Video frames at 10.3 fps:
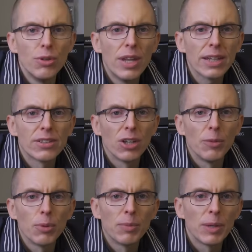next
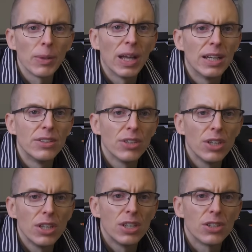up on my plans
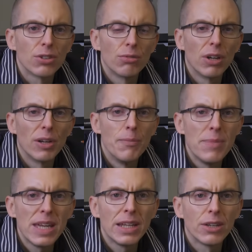is to run a
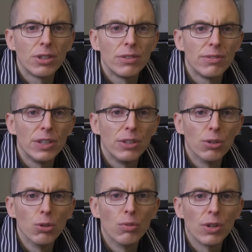main grid feed
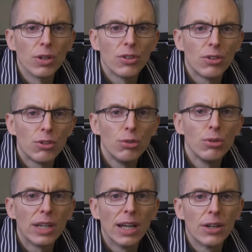over to
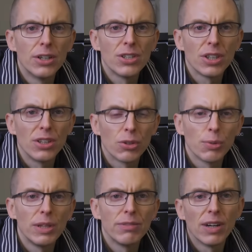the garage in a
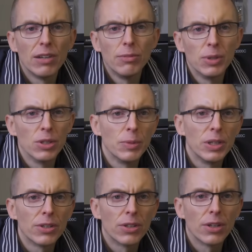twenty-five
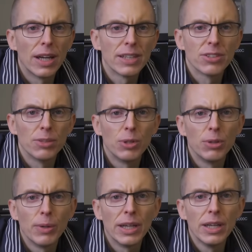millimeter S
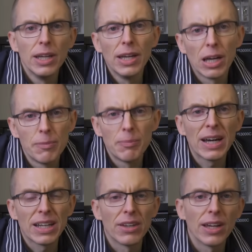W A and
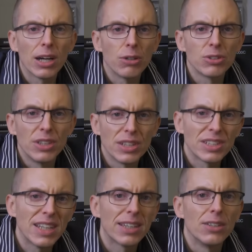back to the house in a
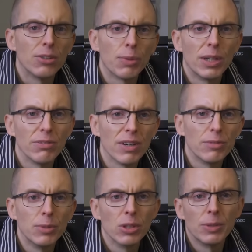second
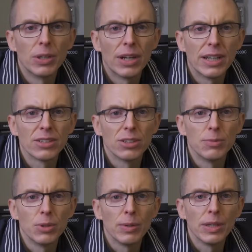twenty-five millimeter S
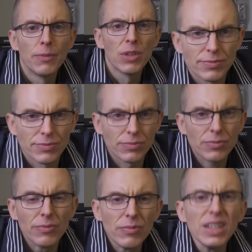W A.
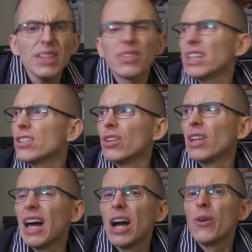That should
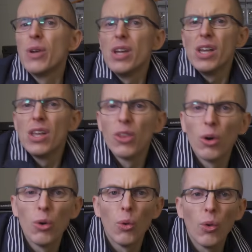allow the
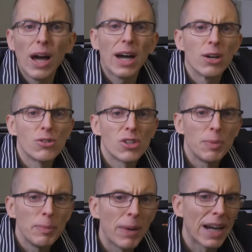whole house to
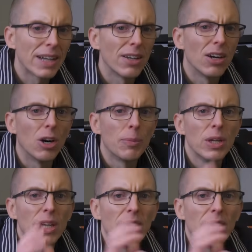be backed up